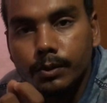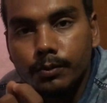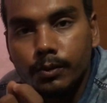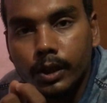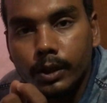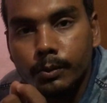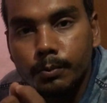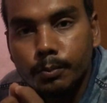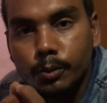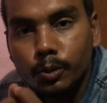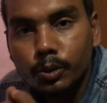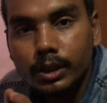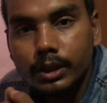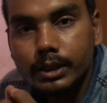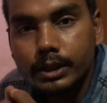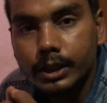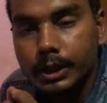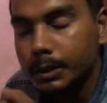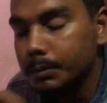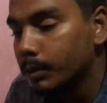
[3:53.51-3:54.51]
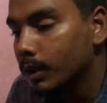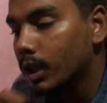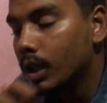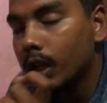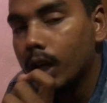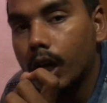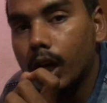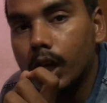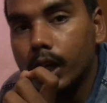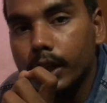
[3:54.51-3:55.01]
one bonus tip
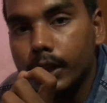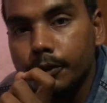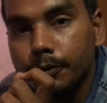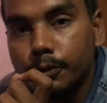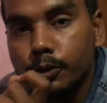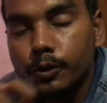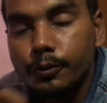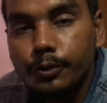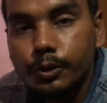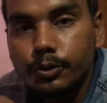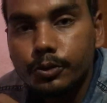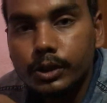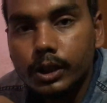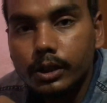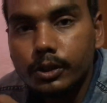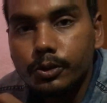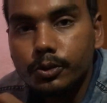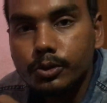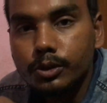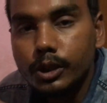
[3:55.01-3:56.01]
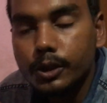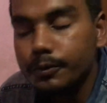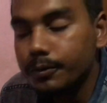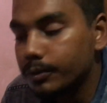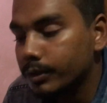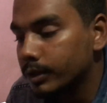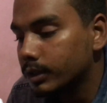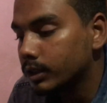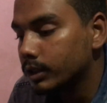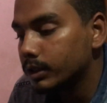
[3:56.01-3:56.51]
uh, for future use if
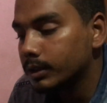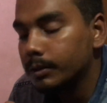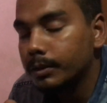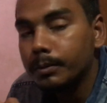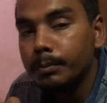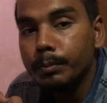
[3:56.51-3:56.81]
uh,